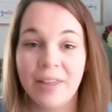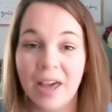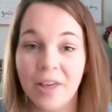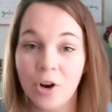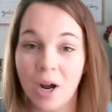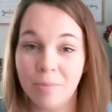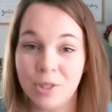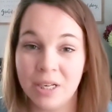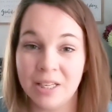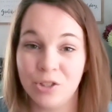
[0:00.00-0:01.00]
The other
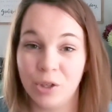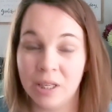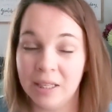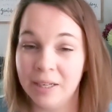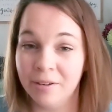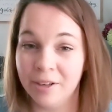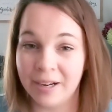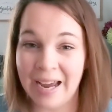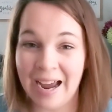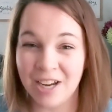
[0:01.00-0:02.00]
option is to clear your
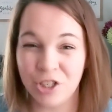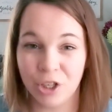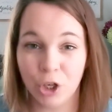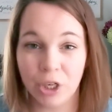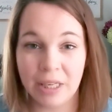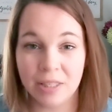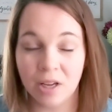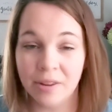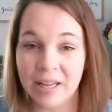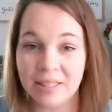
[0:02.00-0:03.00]
cache, your cookies,
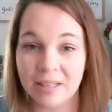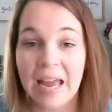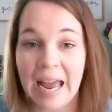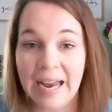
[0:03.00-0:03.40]
all that stuff,